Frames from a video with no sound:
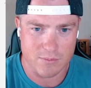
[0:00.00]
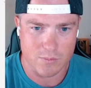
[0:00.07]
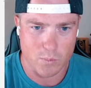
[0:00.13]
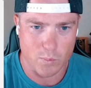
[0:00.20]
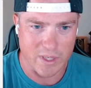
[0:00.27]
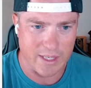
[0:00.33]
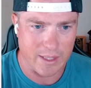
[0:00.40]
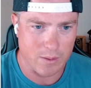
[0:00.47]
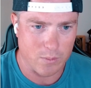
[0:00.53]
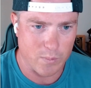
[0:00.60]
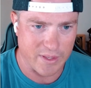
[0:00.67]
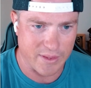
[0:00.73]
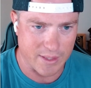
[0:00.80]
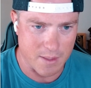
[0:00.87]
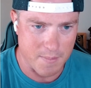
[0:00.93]
we
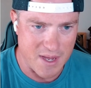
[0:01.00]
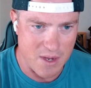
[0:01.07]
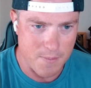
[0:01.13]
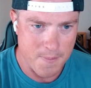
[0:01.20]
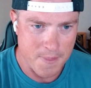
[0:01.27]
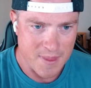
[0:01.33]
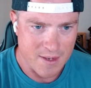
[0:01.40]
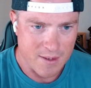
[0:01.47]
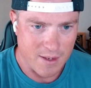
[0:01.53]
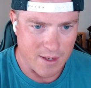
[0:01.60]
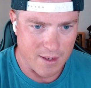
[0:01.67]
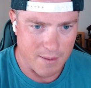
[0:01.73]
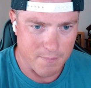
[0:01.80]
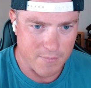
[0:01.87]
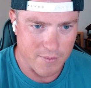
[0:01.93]
think about.
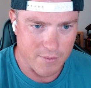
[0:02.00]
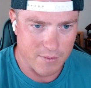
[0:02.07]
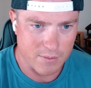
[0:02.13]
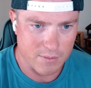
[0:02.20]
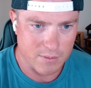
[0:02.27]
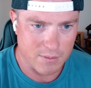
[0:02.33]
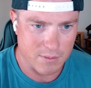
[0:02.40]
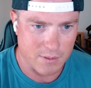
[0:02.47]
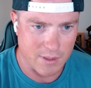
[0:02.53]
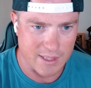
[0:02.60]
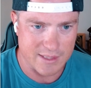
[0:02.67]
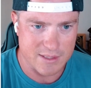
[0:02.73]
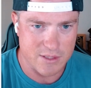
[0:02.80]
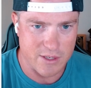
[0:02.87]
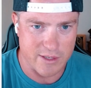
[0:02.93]
I
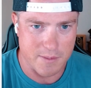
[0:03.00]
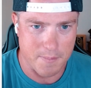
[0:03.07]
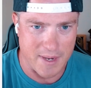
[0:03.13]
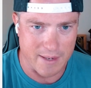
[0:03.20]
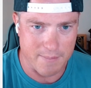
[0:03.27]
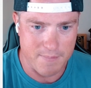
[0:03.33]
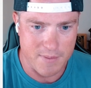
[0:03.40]
like to start at the bottom